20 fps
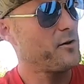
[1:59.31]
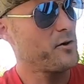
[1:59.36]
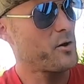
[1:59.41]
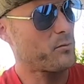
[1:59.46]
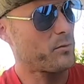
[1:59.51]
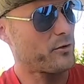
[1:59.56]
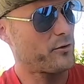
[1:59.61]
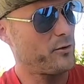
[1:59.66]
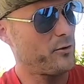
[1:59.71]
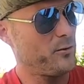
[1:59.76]

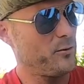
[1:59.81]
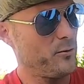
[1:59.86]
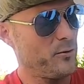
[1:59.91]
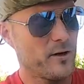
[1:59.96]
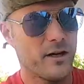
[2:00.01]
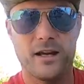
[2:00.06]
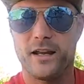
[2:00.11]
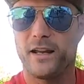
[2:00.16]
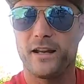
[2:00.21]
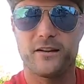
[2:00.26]
Number two,
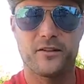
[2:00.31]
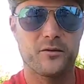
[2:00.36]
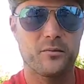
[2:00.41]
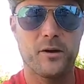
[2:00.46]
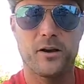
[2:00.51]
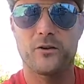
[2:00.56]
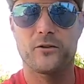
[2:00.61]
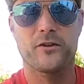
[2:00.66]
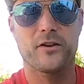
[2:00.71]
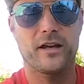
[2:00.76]
it
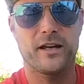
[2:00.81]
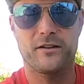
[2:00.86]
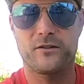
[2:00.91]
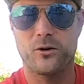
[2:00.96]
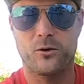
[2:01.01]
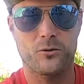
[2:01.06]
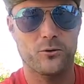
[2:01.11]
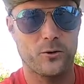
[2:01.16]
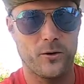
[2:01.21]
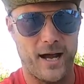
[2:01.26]
smells like
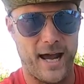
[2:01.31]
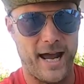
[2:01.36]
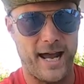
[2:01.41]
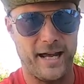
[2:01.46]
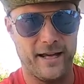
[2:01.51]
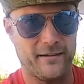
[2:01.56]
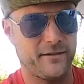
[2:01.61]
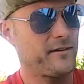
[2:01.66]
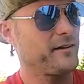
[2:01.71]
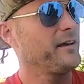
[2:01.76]
total
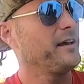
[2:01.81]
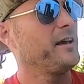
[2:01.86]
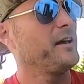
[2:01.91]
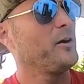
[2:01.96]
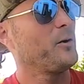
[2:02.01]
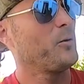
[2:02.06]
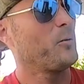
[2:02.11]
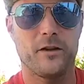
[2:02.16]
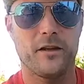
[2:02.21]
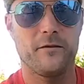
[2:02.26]
ass.
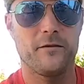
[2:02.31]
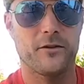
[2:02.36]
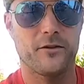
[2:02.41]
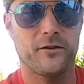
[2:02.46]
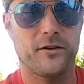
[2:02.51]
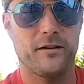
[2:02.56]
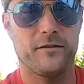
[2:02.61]
You leave your